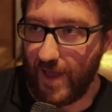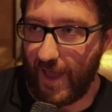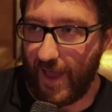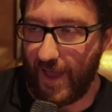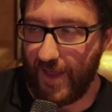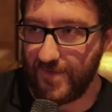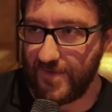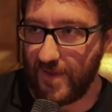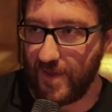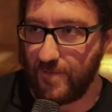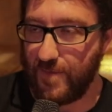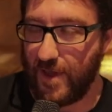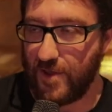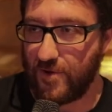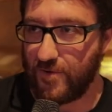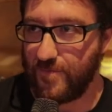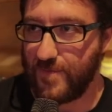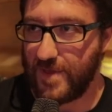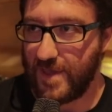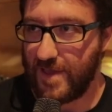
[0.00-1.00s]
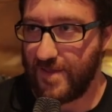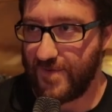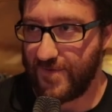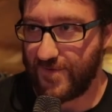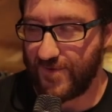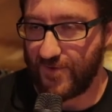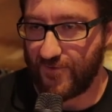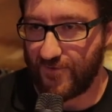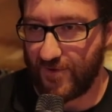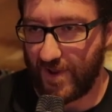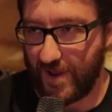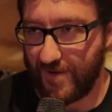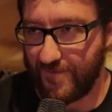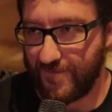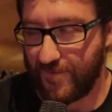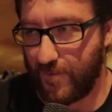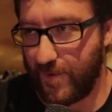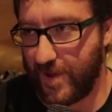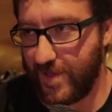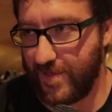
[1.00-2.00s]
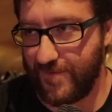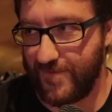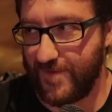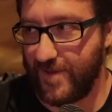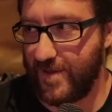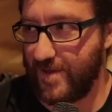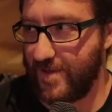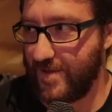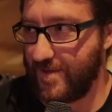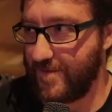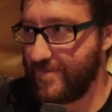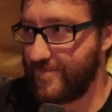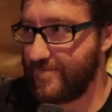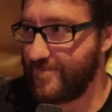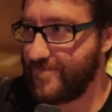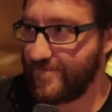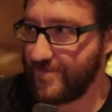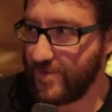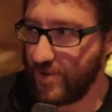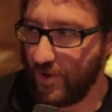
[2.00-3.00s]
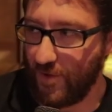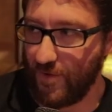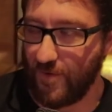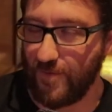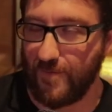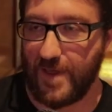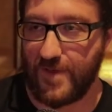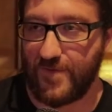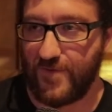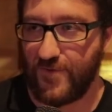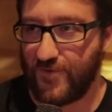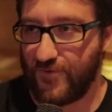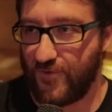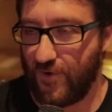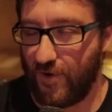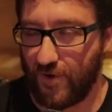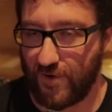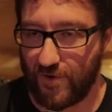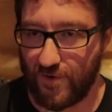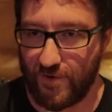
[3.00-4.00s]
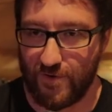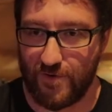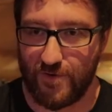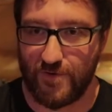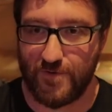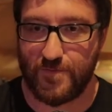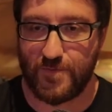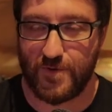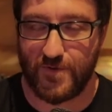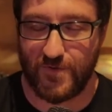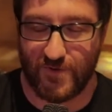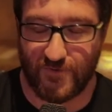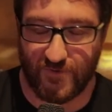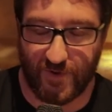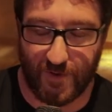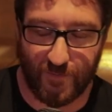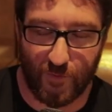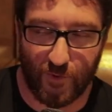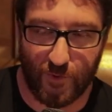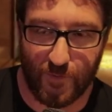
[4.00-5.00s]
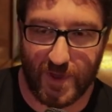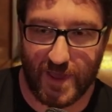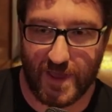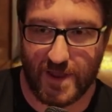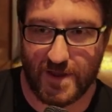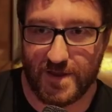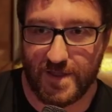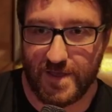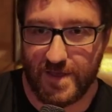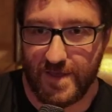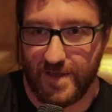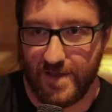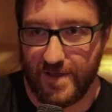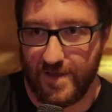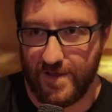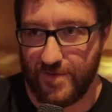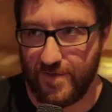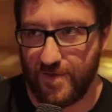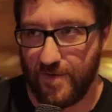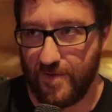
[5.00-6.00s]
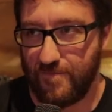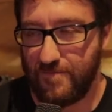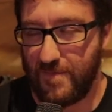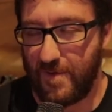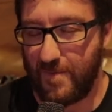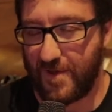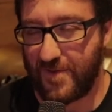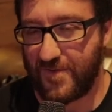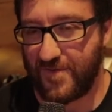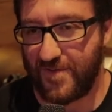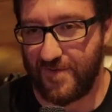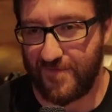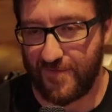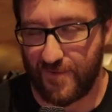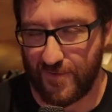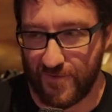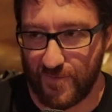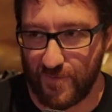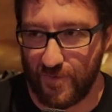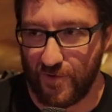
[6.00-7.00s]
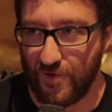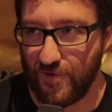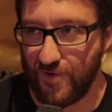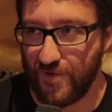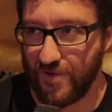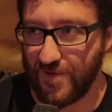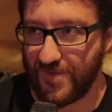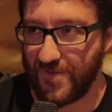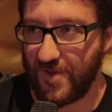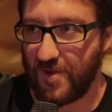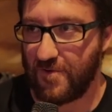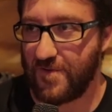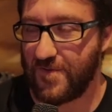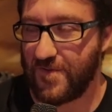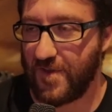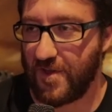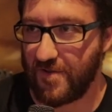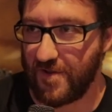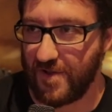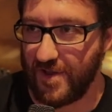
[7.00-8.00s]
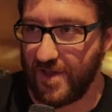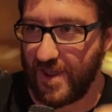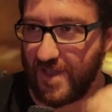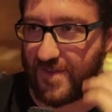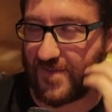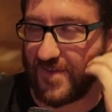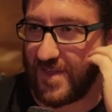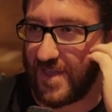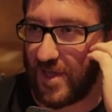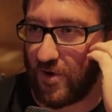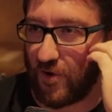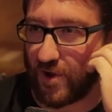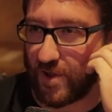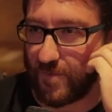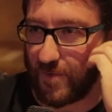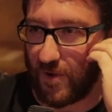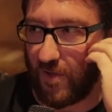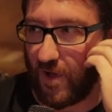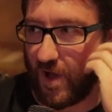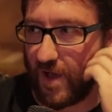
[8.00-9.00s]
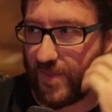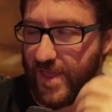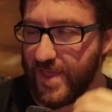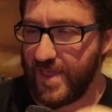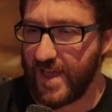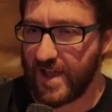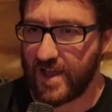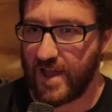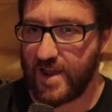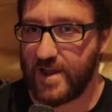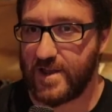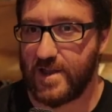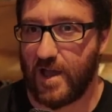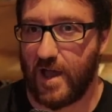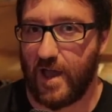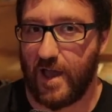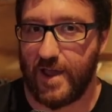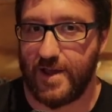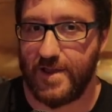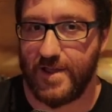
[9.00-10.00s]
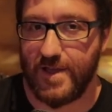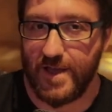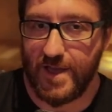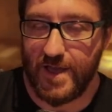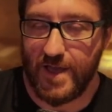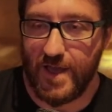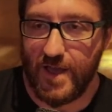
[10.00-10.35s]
as a better means to train for weightlifting, you know, makes you stronger because you train with more weight, the mimics the first pull, et cetera, et cetera. And I'd seen that argument a lot. And then that kind of died.